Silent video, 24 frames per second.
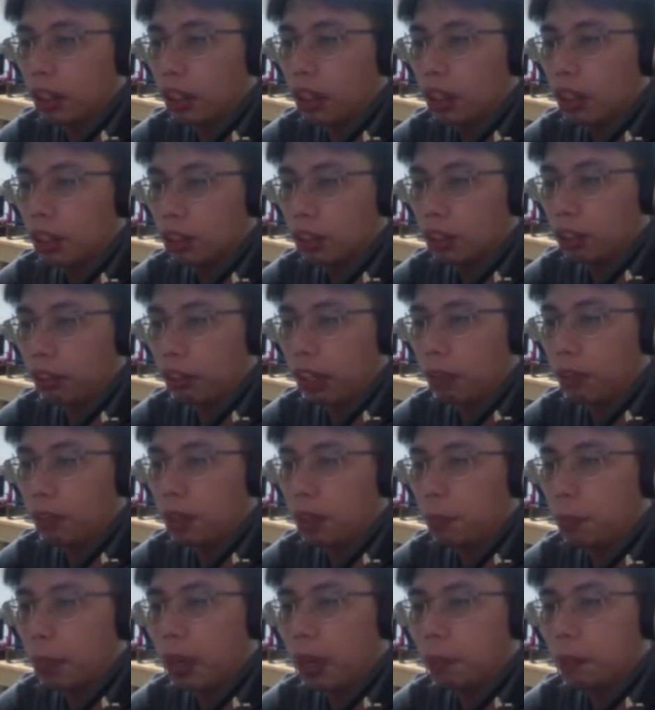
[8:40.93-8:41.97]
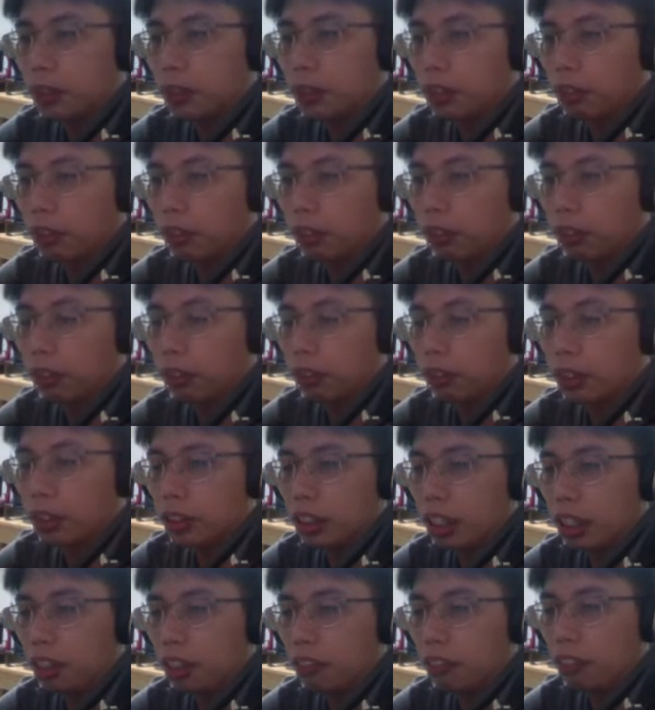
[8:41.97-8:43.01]
So we have the map, so
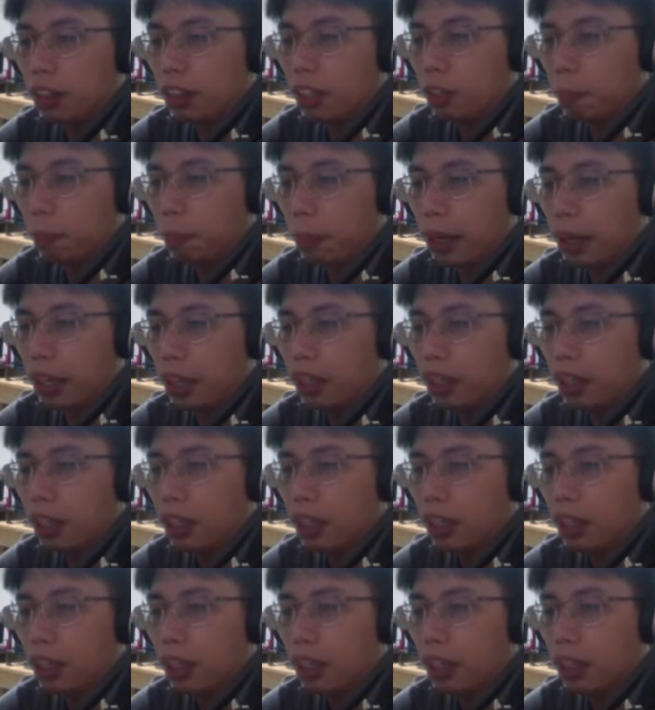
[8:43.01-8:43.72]
string value pair.